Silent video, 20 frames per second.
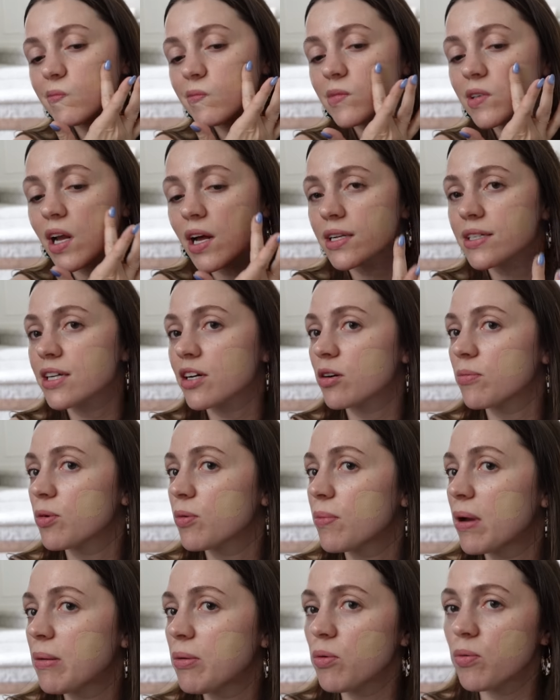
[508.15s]
Not terrible.
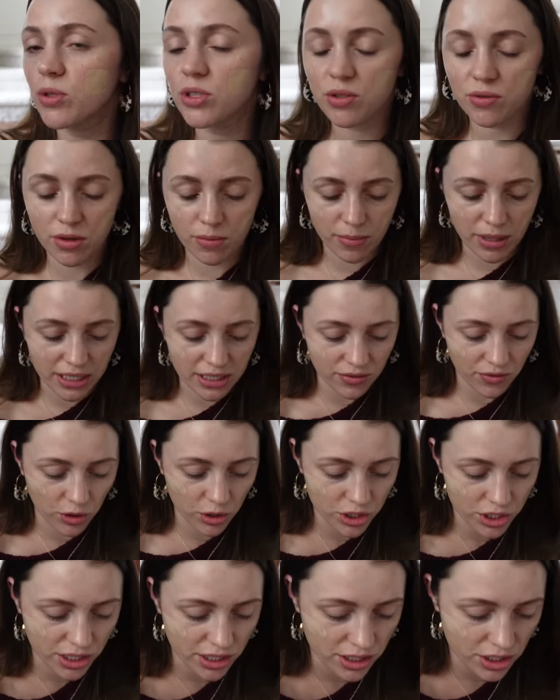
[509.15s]
Maybe we'll do the mixed
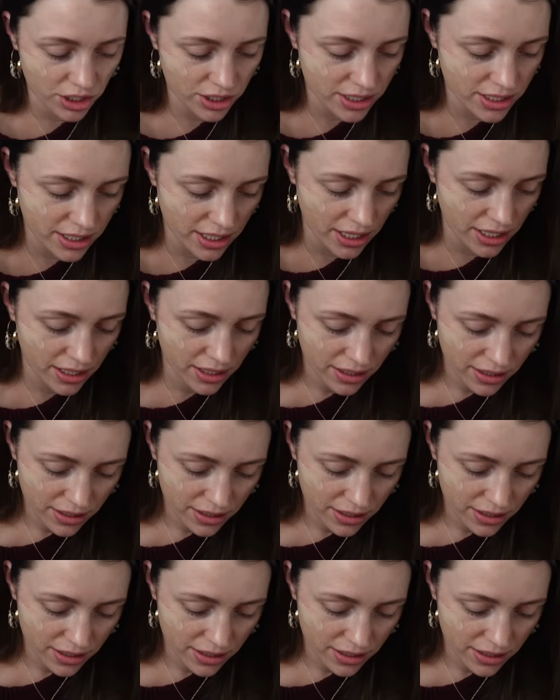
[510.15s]
version and just see.